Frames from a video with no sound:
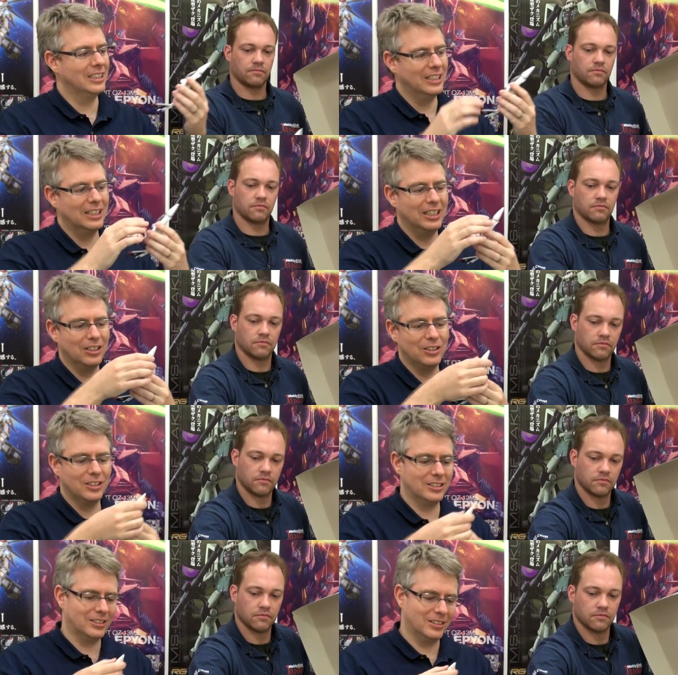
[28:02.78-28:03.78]
Speaker 1: you
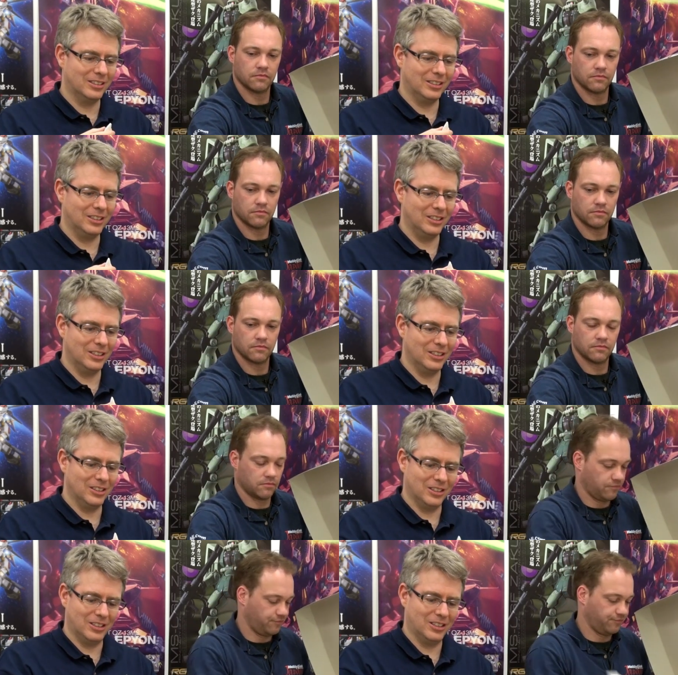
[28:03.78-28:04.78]
got
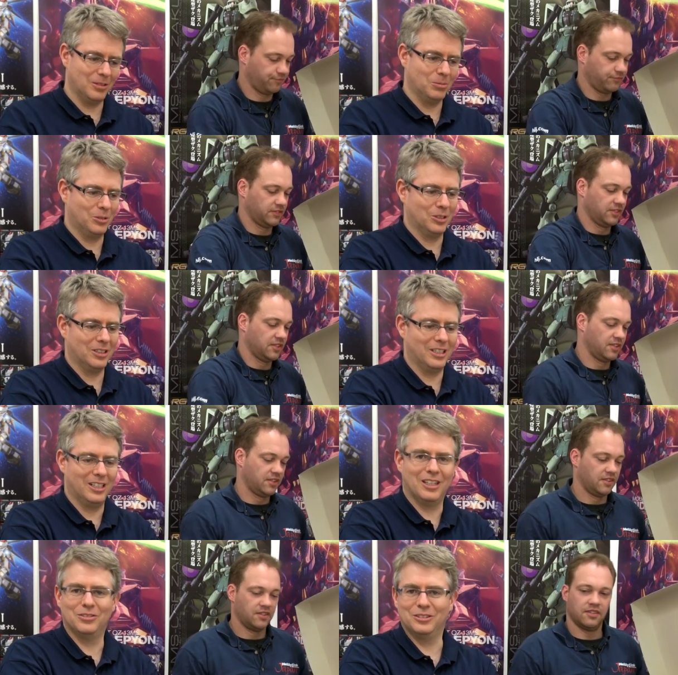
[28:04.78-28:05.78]
some work
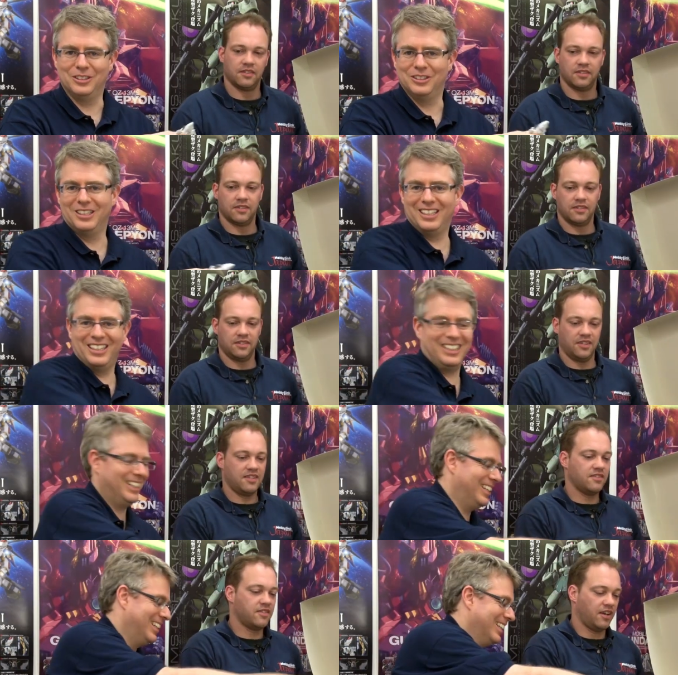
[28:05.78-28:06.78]
cut out for you.
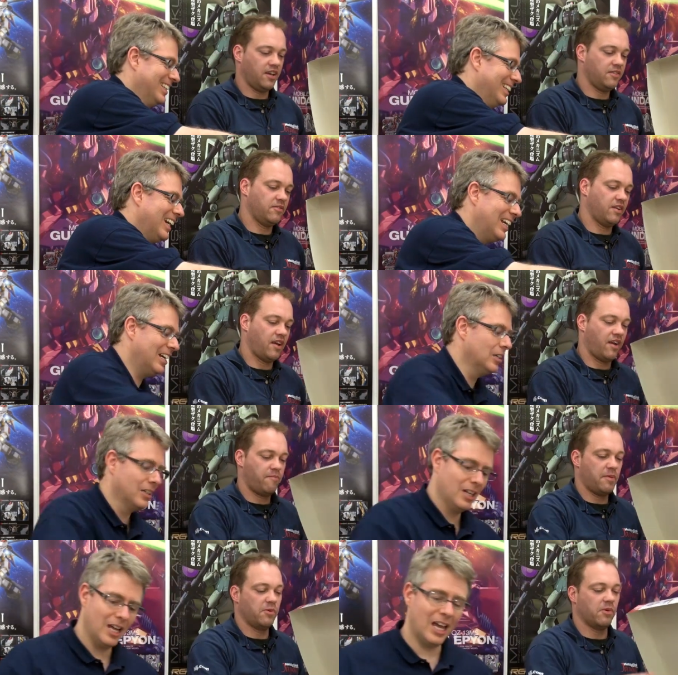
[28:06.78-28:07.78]
That's
Speaker 2: okay.
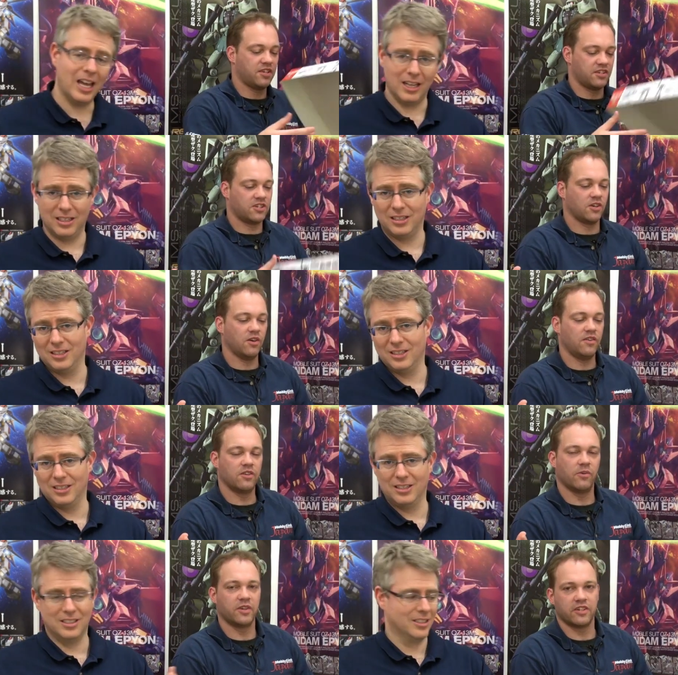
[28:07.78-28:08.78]
People who watch the show
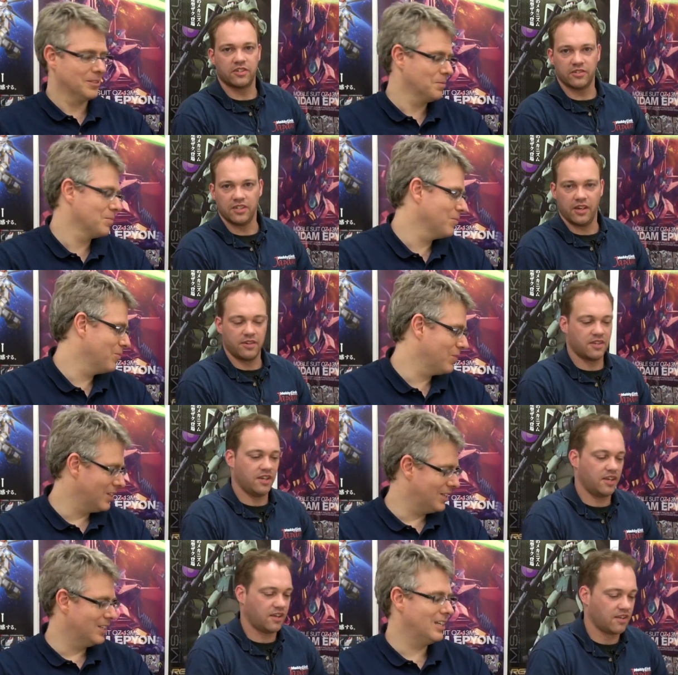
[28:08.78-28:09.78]
know what they're doing, I would
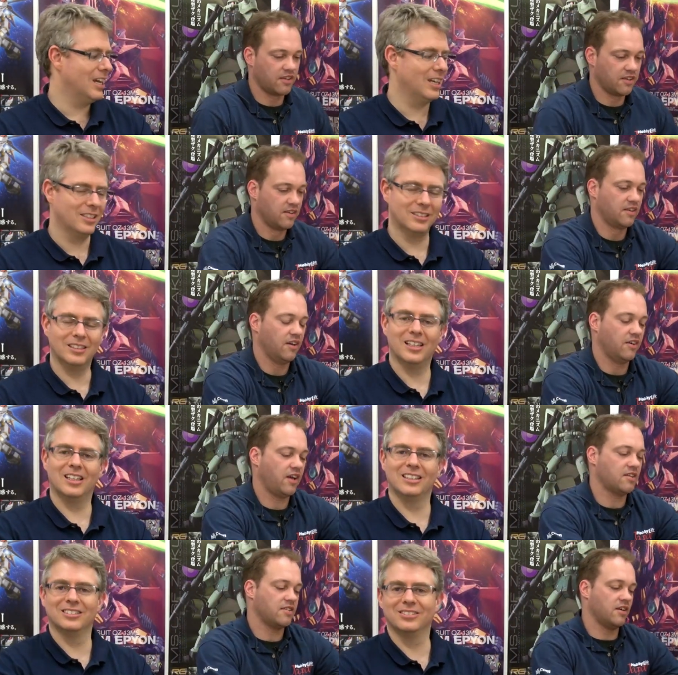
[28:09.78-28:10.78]
think.
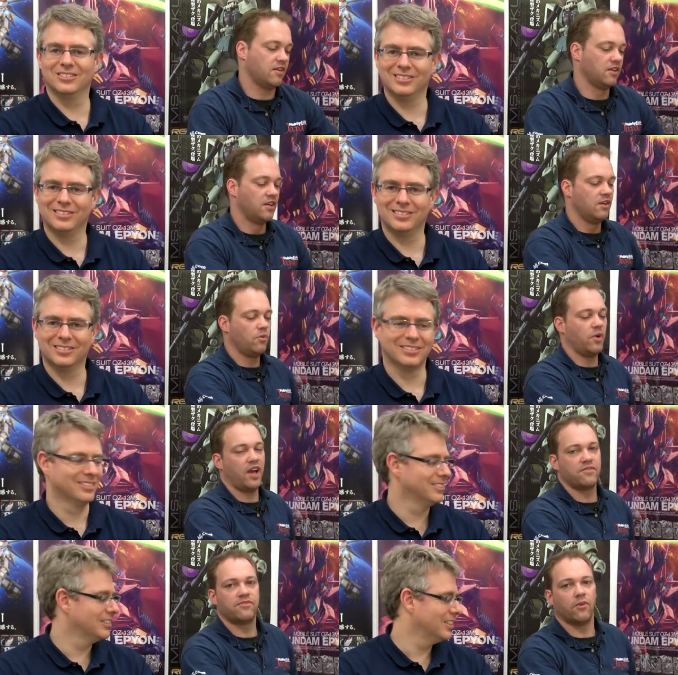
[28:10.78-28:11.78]
Okay, so we
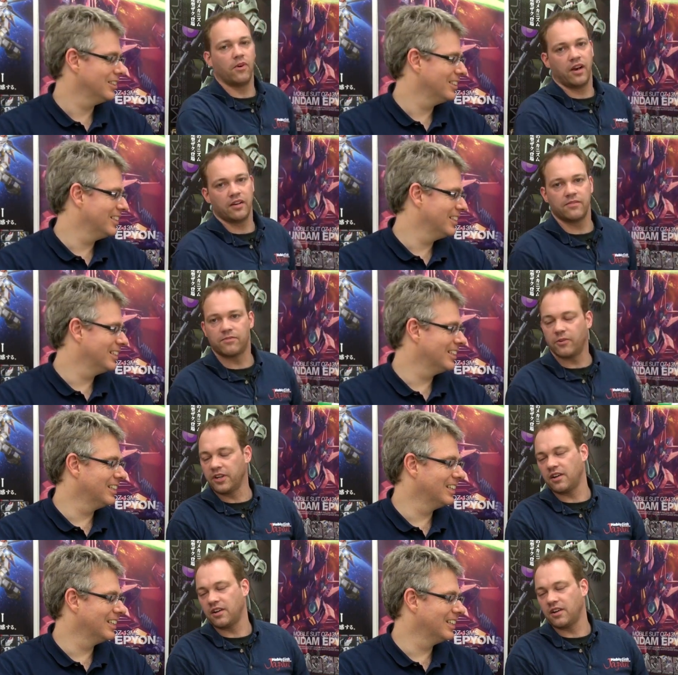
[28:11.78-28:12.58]
had 440